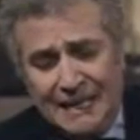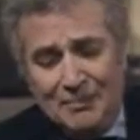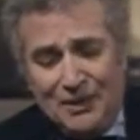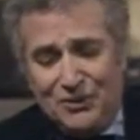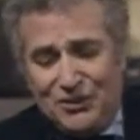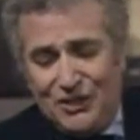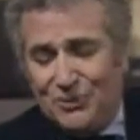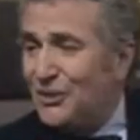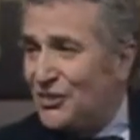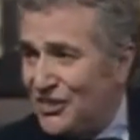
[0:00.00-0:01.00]
But you see, you
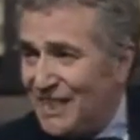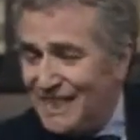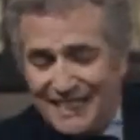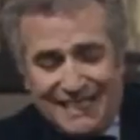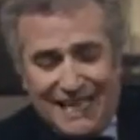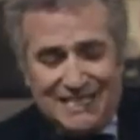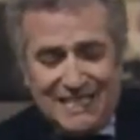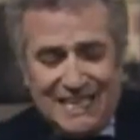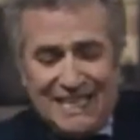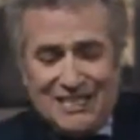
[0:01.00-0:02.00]
can see that it has
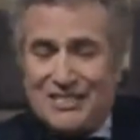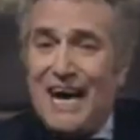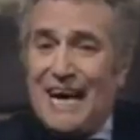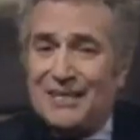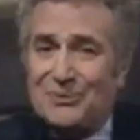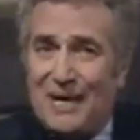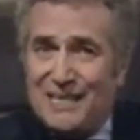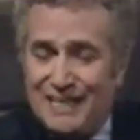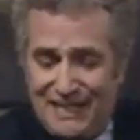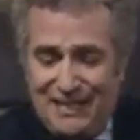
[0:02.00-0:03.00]
exact
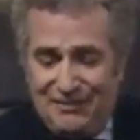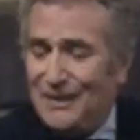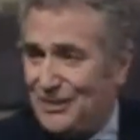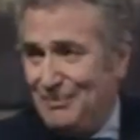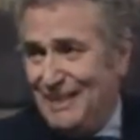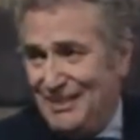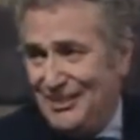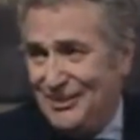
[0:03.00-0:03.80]
rectilinear verisimilitude.